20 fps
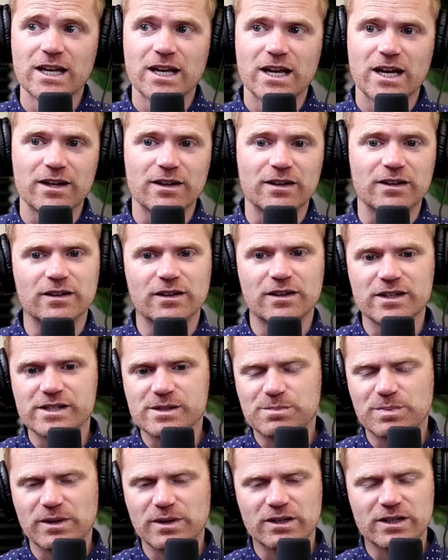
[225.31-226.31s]
And these
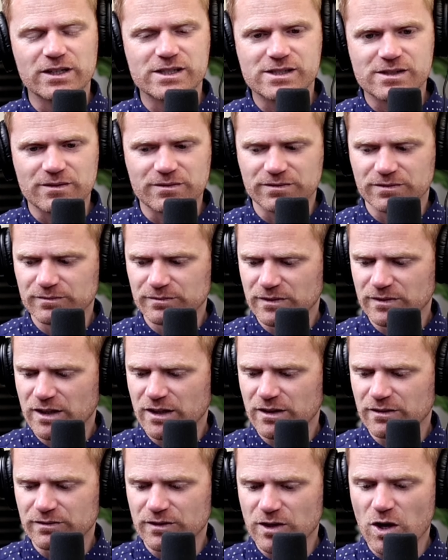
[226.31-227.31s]
periods of
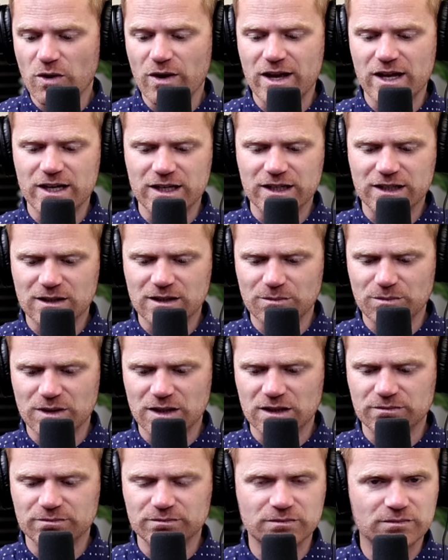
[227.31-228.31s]
no headache can
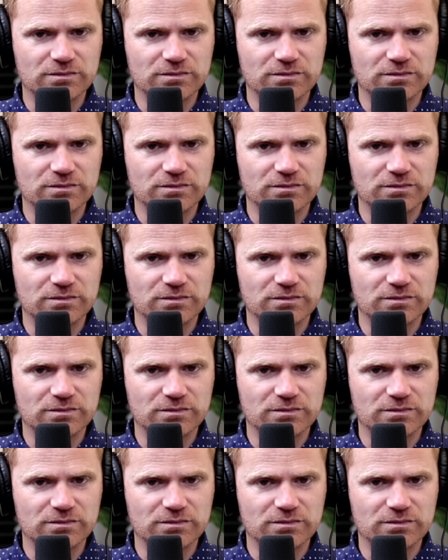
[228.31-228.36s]
be,